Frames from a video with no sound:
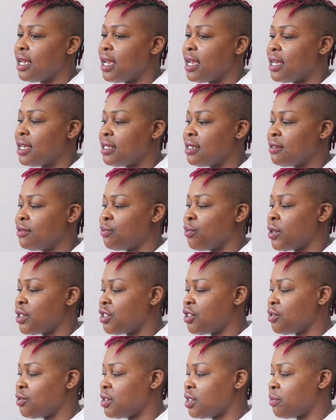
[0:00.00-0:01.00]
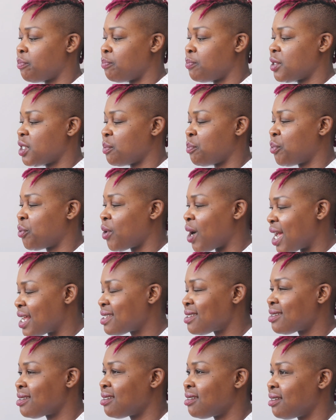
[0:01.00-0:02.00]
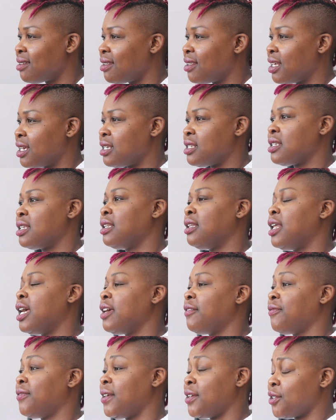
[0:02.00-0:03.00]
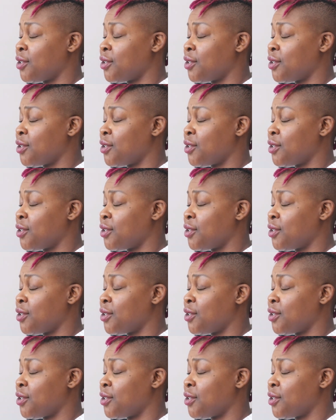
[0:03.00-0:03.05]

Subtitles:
And once you suppress things in life,